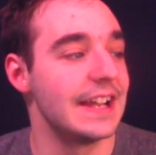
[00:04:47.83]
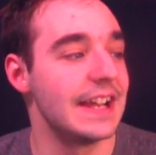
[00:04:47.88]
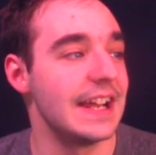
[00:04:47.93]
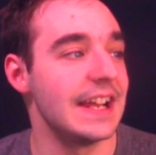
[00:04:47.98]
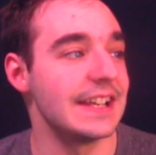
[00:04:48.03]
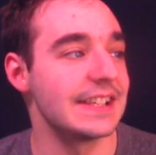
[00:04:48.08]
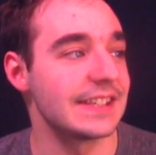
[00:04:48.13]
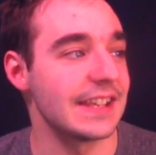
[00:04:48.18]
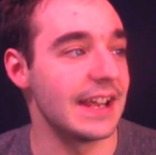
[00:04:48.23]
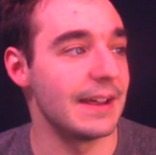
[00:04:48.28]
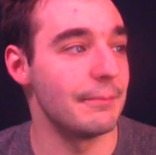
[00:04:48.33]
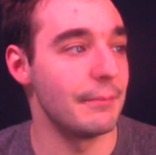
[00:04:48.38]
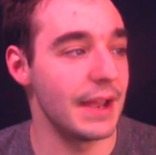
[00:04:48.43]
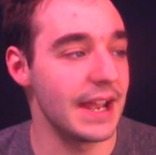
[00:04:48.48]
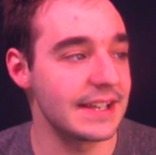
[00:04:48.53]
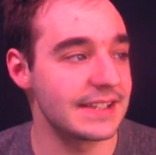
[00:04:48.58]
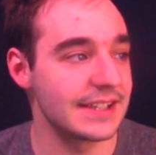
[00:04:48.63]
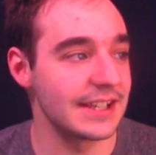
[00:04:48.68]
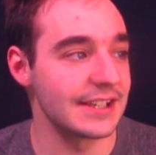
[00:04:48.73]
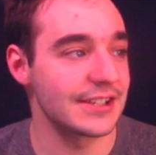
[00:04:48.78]
is it
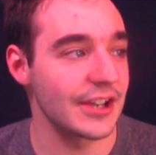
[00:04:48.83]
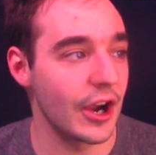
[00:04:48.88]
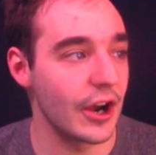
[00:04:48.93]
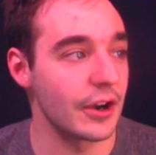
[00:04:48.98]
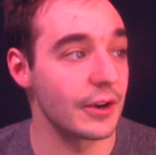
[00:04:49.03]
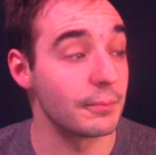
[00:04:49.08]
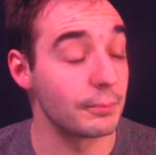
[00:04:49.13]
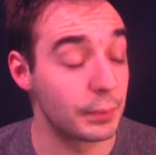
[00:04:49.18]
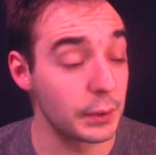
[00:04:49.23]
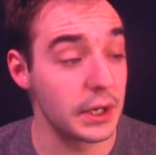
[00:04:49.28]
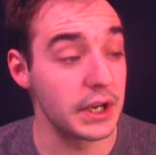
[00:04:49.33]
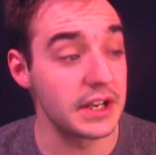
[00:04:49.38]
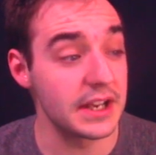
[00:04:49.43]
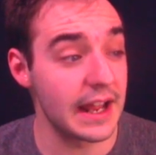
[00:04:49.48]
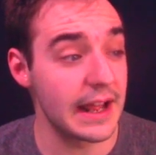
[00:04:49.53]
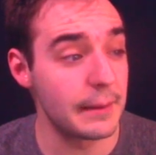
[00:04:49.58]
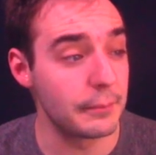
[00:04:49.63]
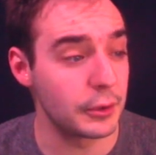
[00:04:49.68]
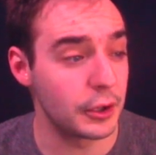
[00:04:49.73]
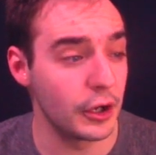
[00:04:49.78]
makes this Harden pretty
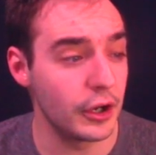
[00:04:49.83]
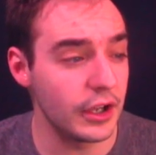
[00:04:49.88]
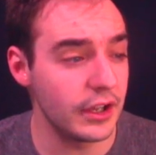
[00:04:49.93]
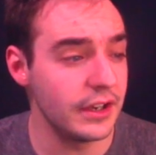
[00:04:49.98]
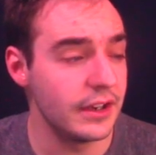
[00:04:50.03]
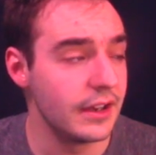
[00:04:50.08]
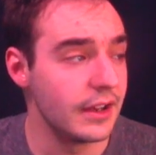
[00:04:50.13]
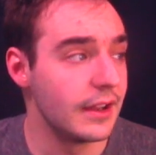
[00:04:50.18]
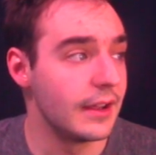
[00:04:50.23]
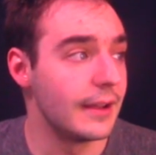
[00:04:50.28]
damn good,